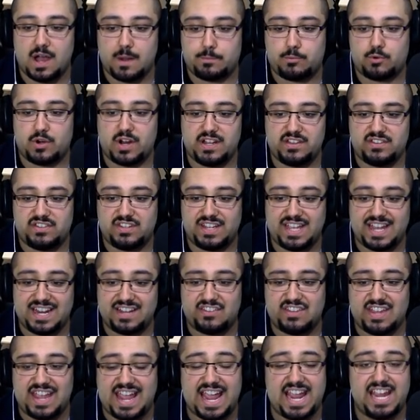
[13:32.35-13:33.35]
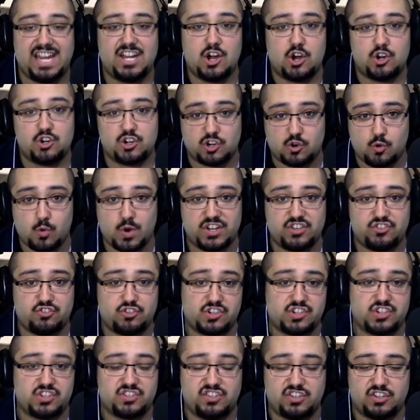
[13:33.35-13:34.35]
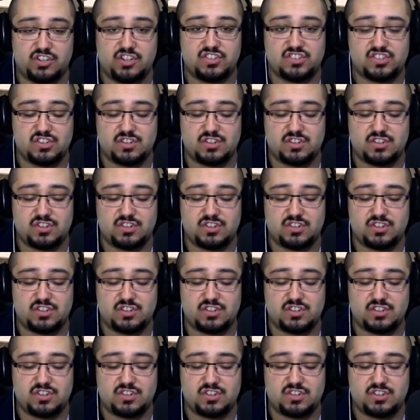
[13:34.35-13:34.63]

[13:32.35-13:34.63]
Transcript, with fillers: upgrade to get it to 800 quintillion.